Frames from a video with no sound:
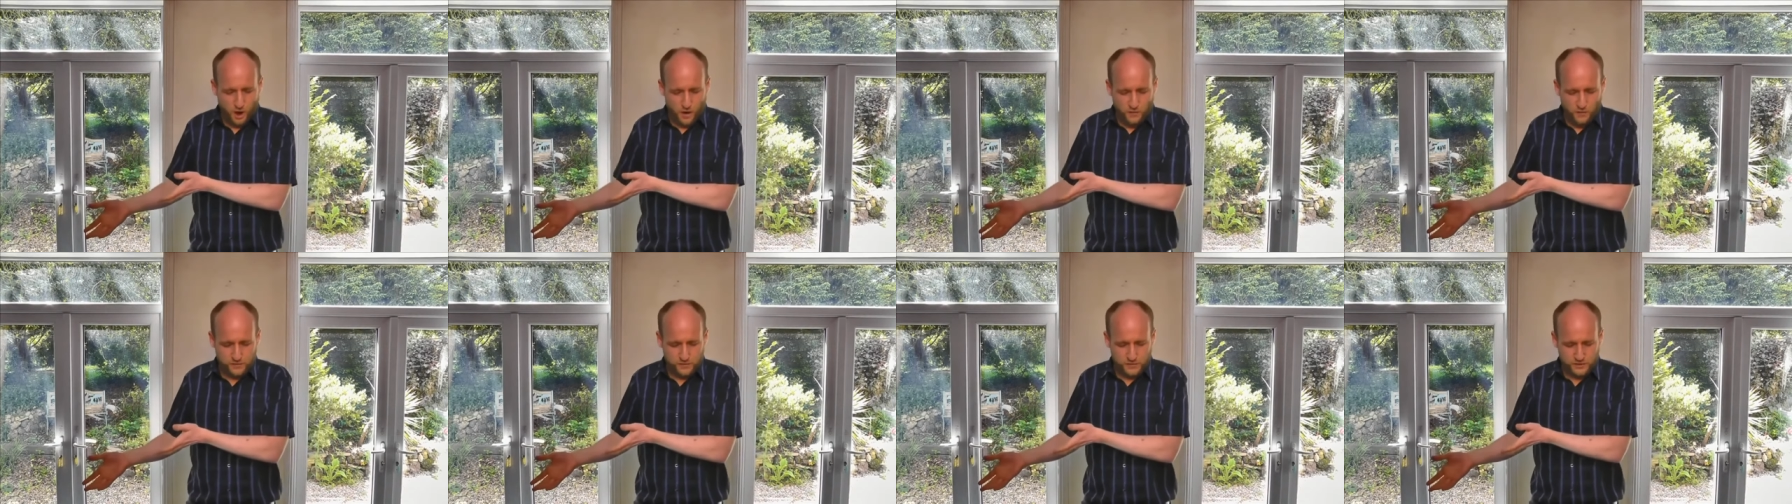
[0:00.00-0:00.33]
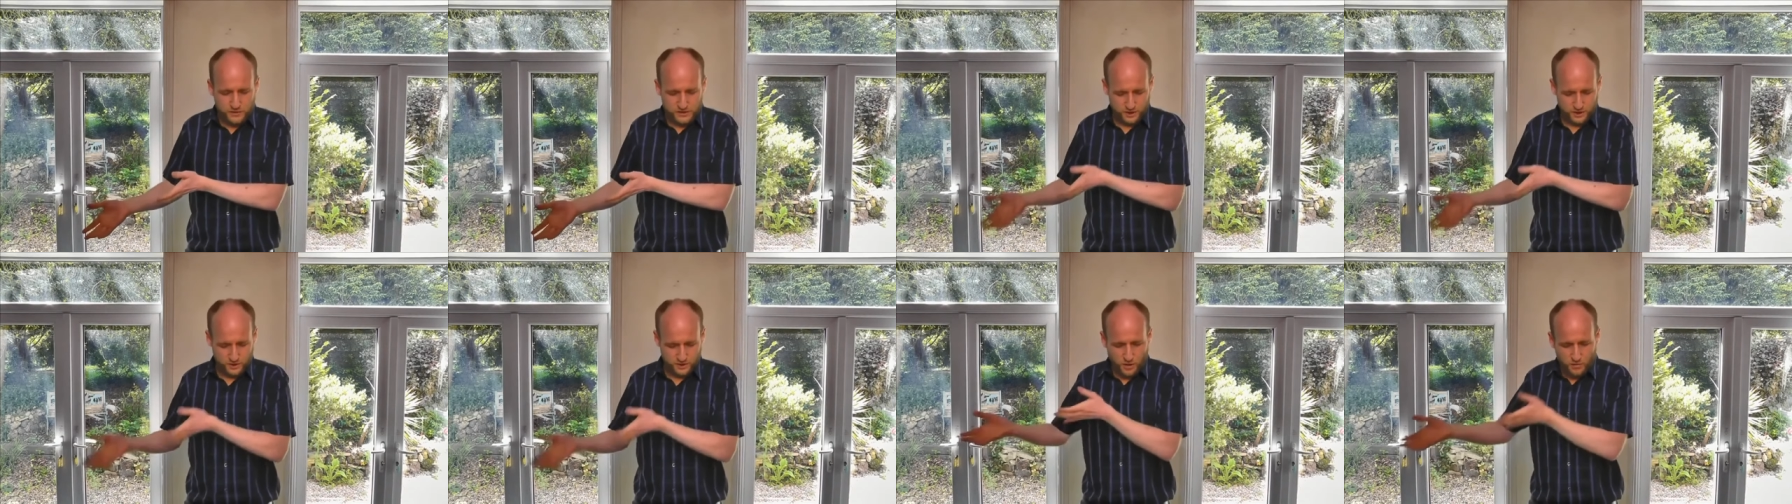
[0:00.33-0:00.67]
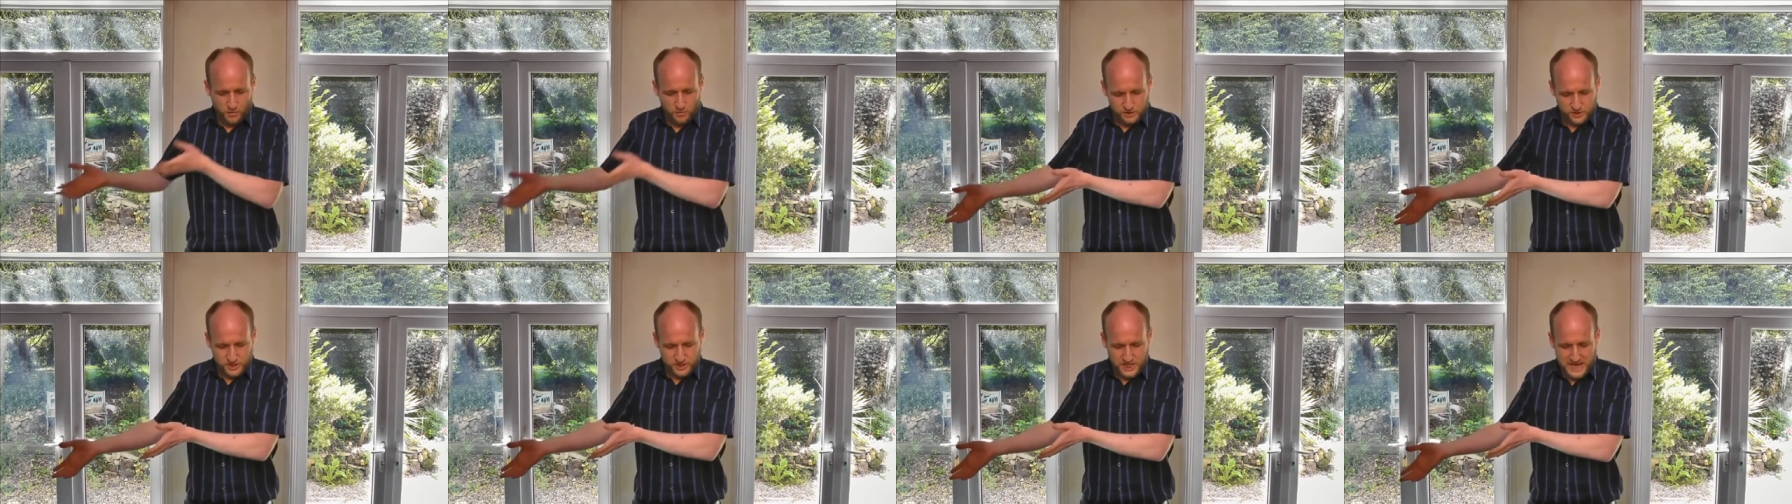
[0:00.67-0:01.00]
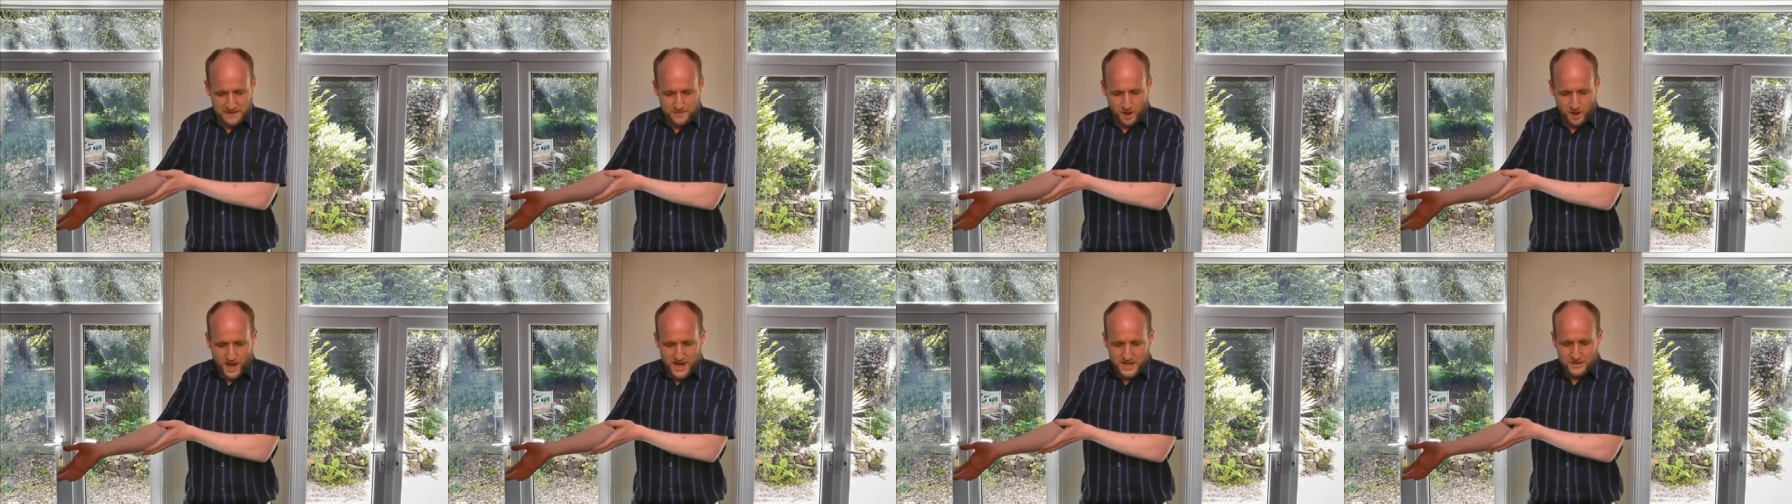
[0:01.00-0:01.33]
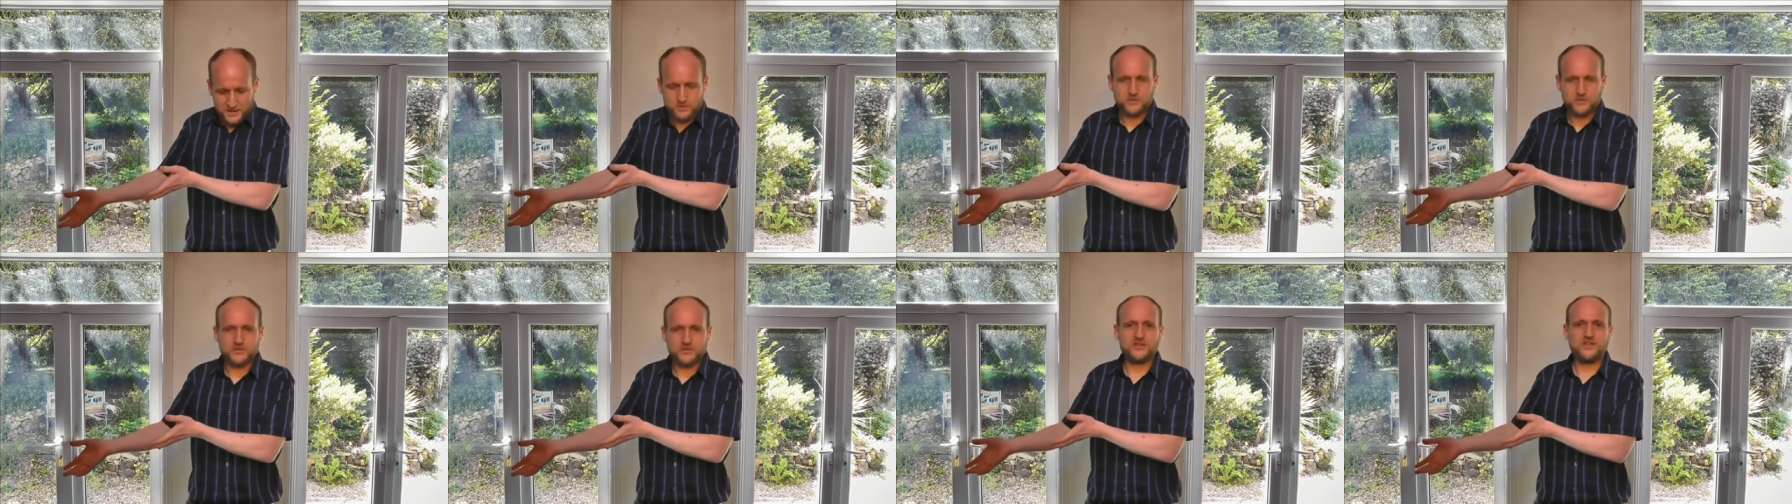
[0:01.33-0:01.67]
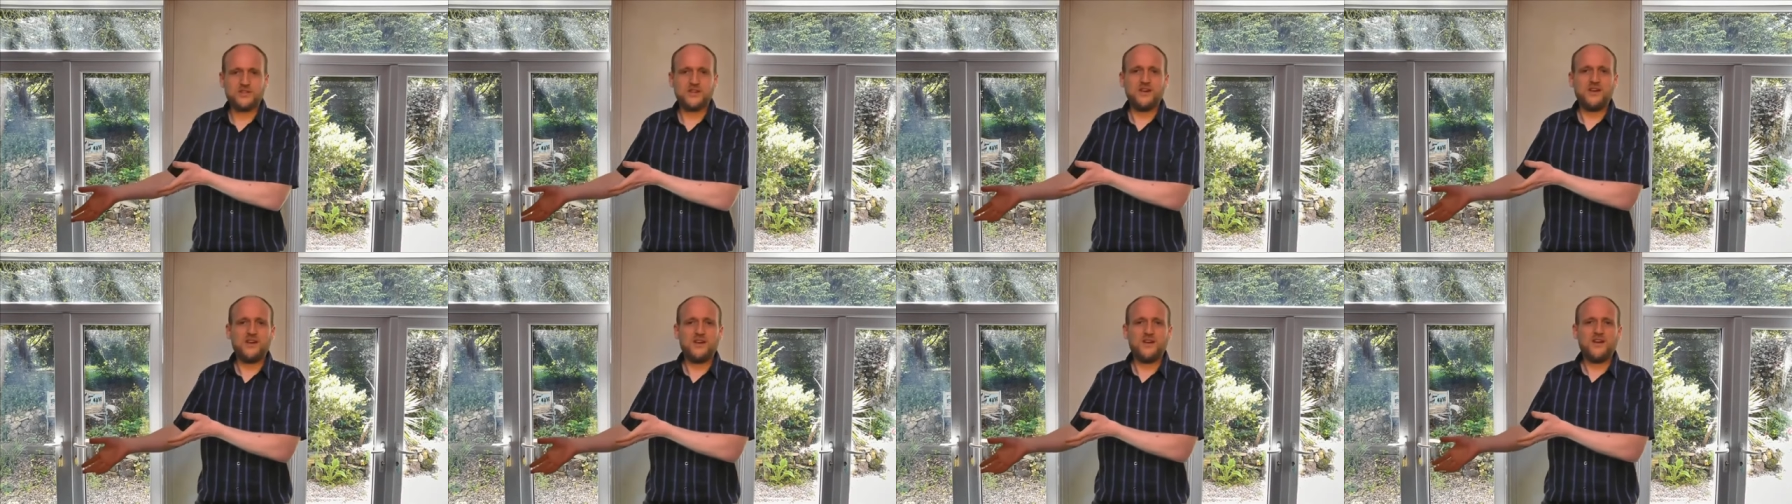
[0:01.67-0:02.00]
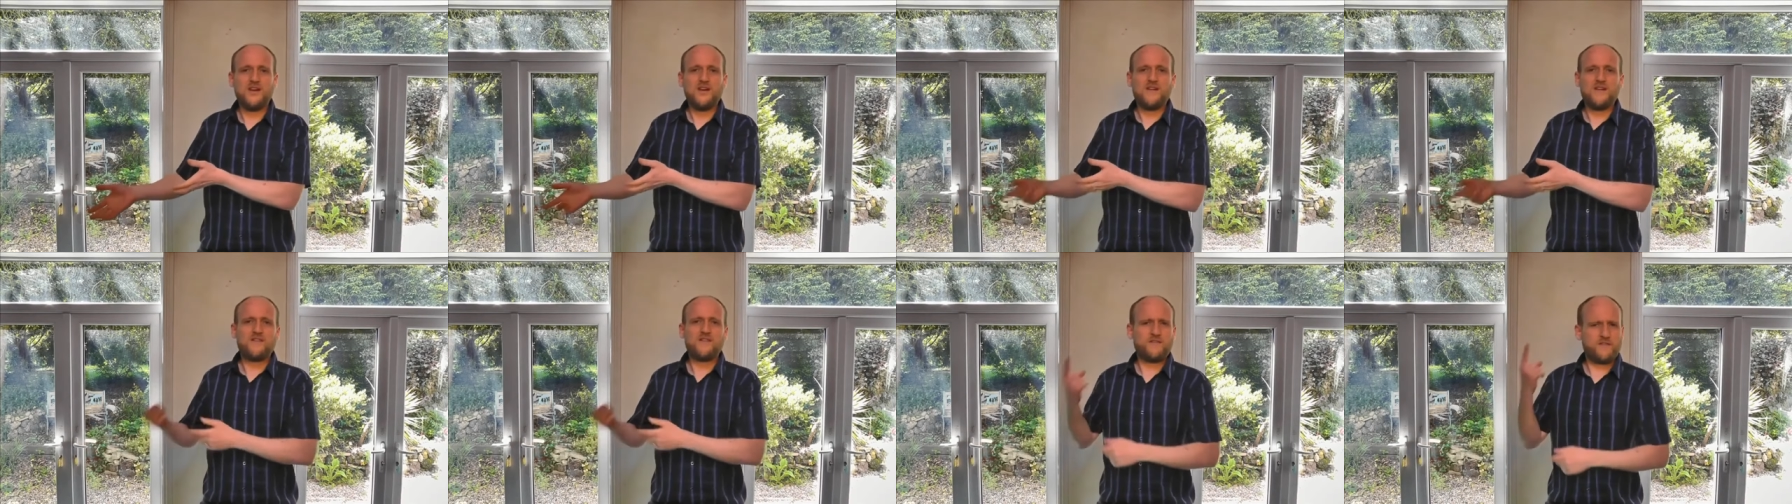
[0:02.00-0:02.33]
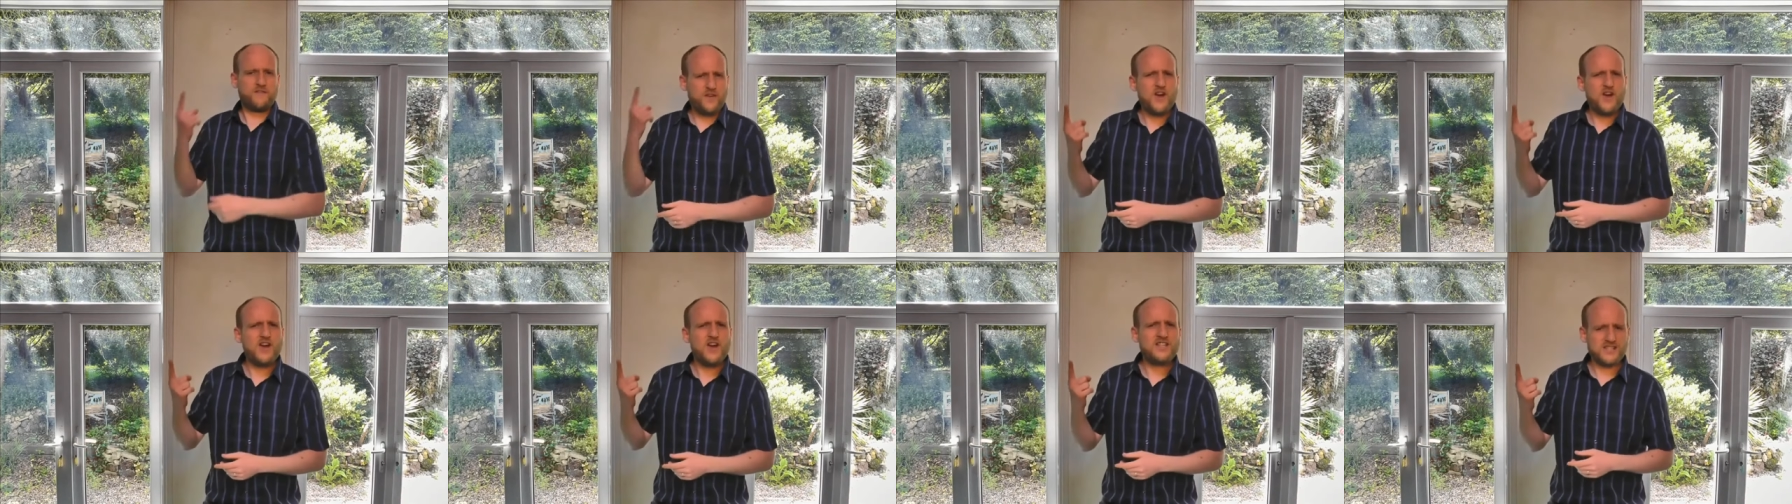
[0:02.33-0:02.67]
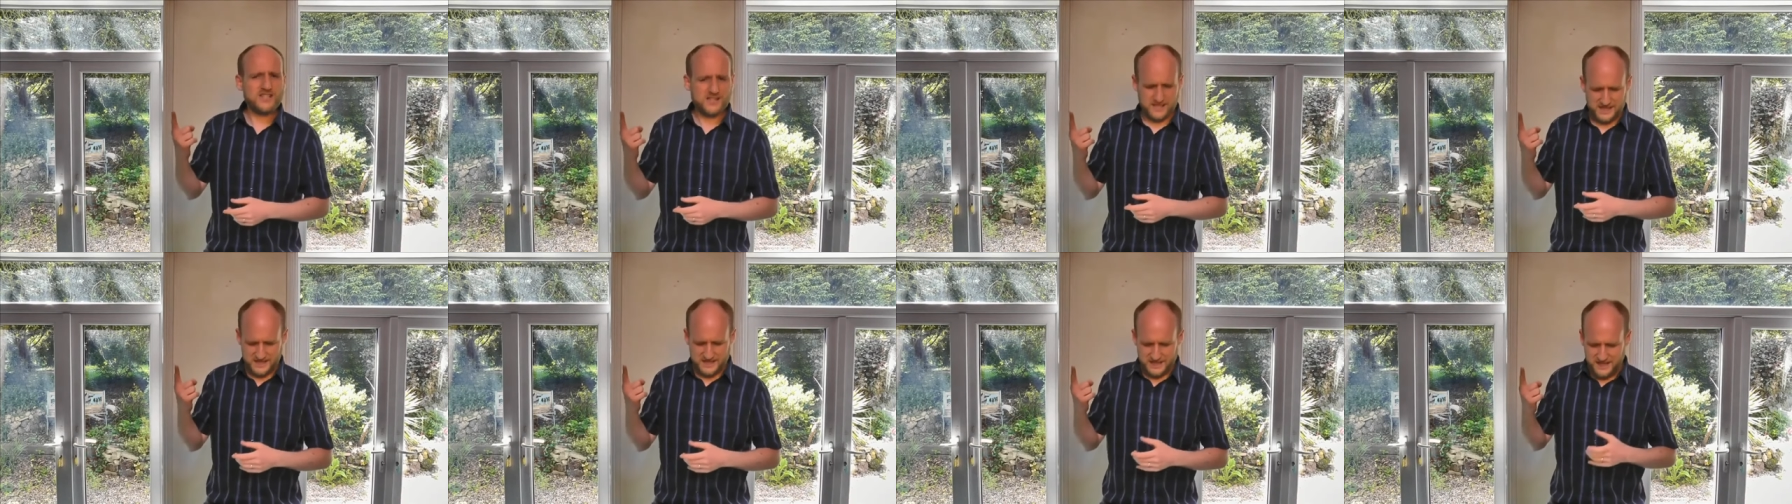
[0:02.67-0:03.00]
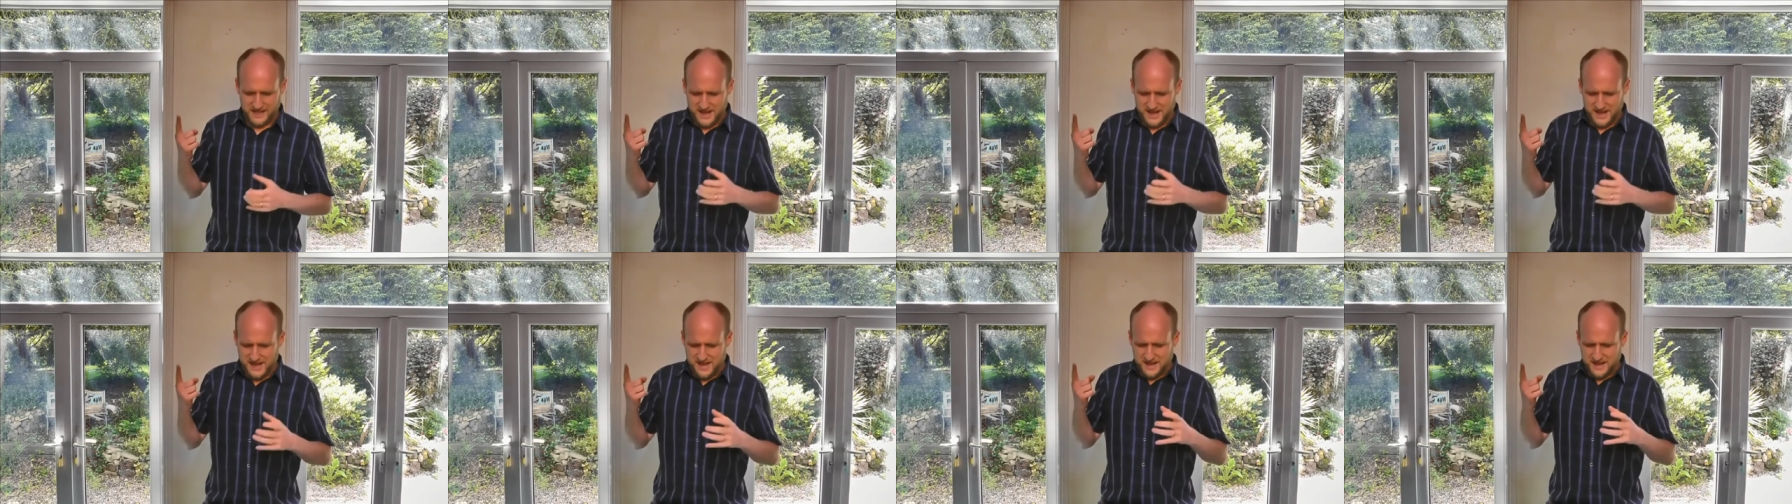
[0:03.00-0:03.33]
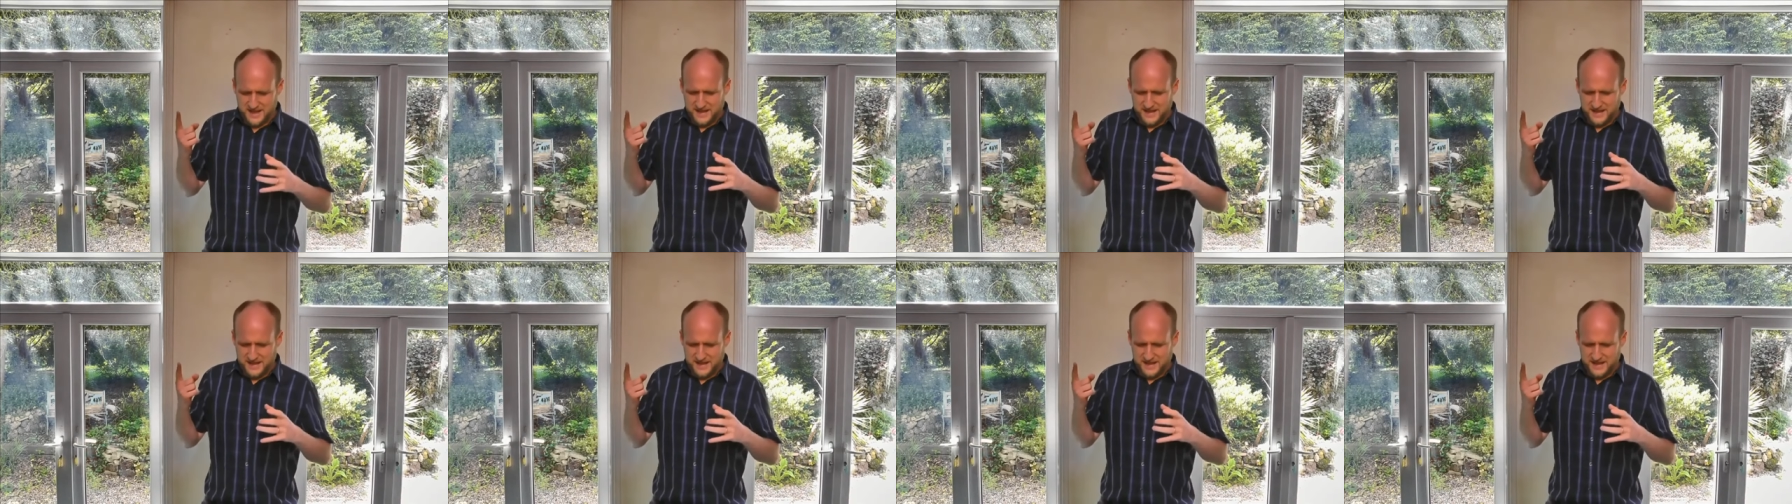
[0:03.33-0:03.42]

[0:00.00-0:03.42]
offered to those same idols. Firstly,